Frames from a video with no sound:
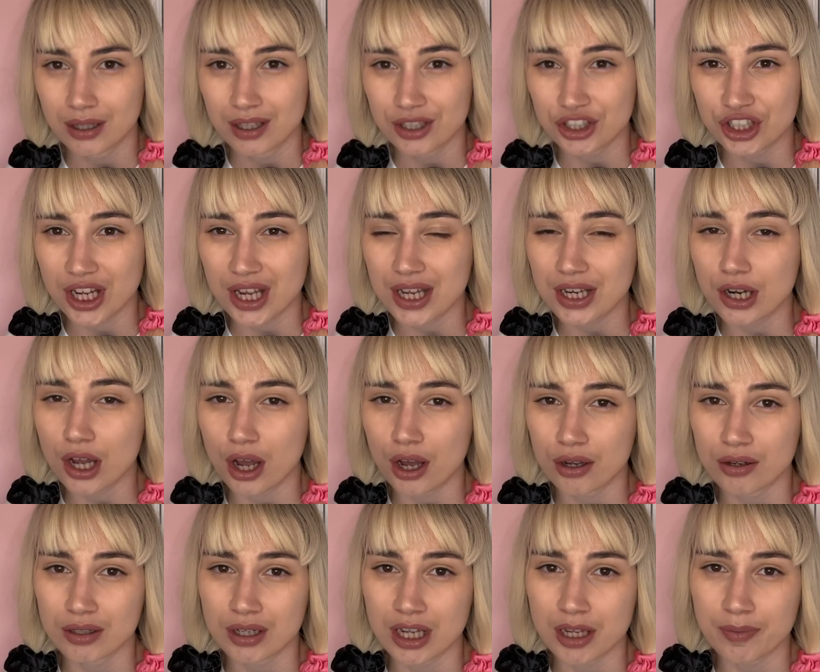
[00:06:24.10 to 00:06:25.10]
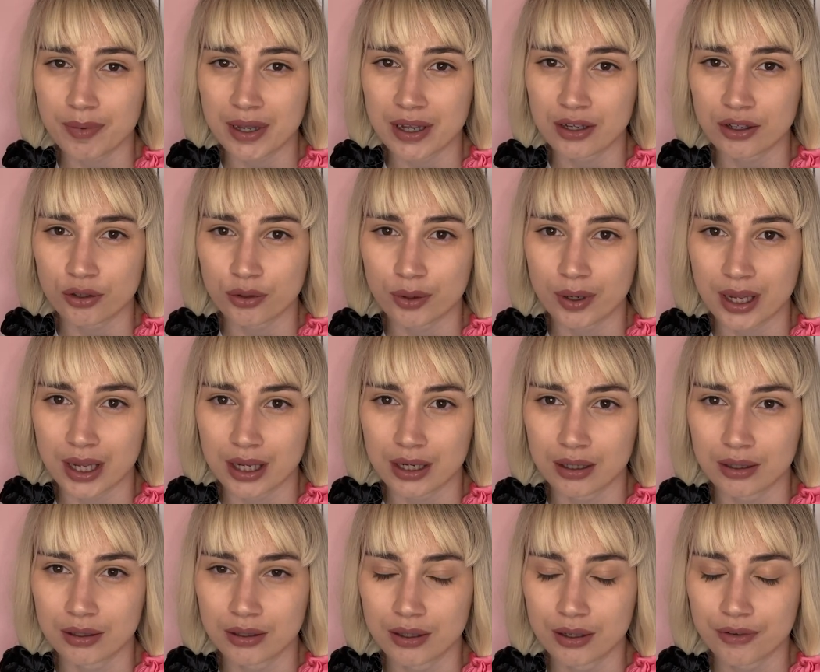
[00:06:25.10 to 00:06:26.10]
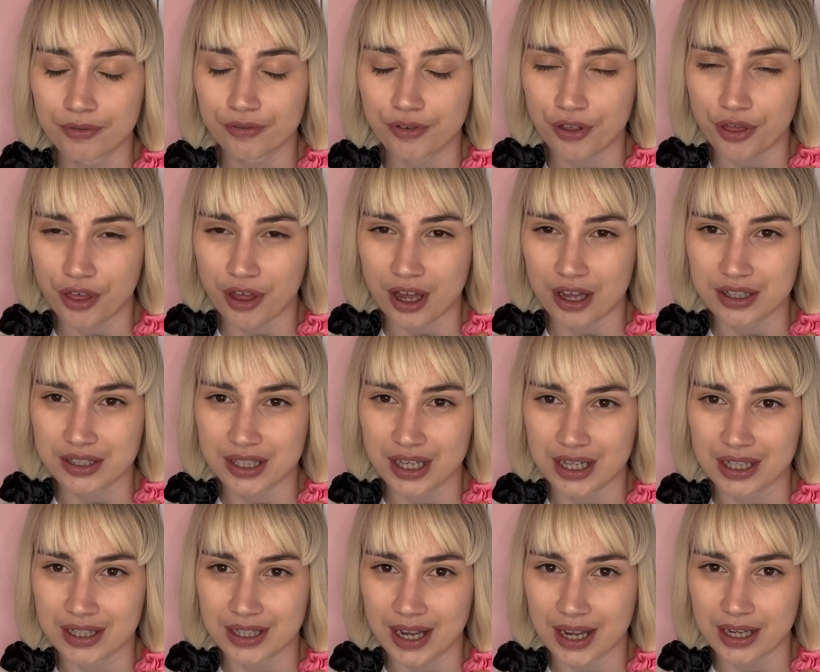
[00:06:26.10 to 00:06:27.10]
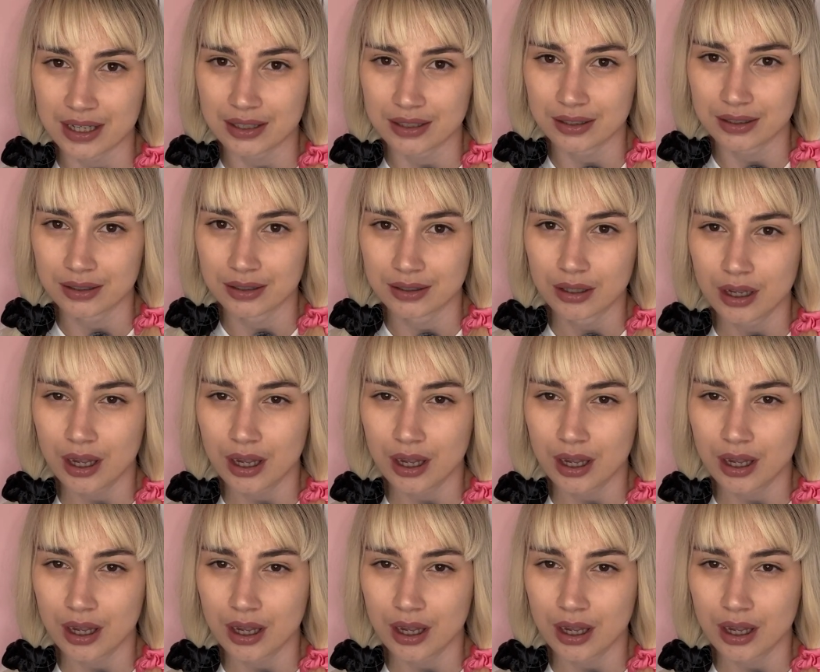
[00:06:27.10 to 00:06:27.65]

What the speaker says: She had only been queen for 13 days.